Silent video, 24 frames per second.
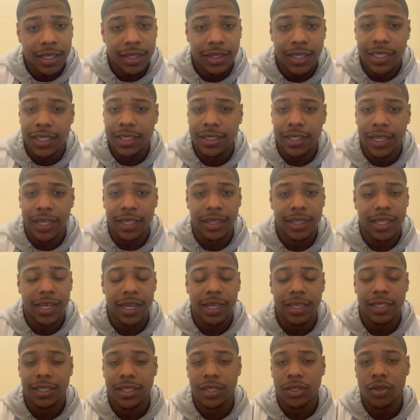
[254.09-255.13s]
things like that,
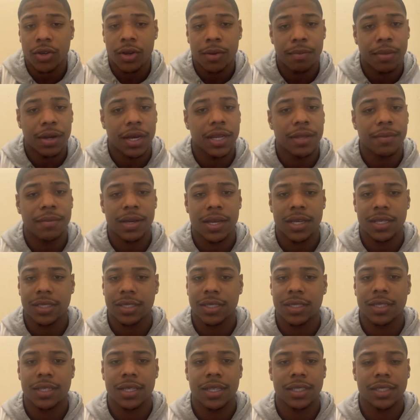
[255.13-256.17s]
because that's all body mass
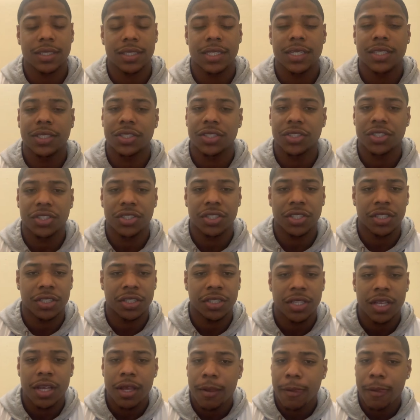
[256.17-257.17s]
index is. It's just,